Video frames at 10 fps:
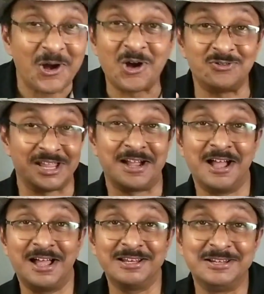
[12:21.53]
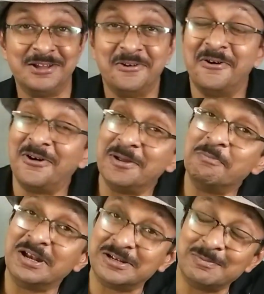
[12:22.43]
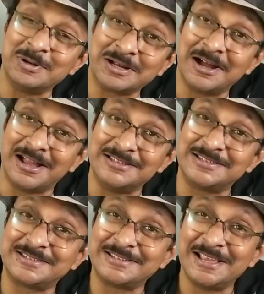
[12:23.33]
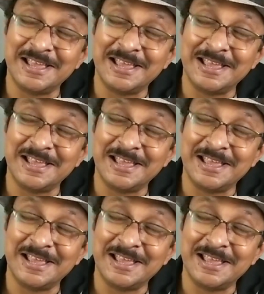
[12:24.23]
of a card or a multiple cards.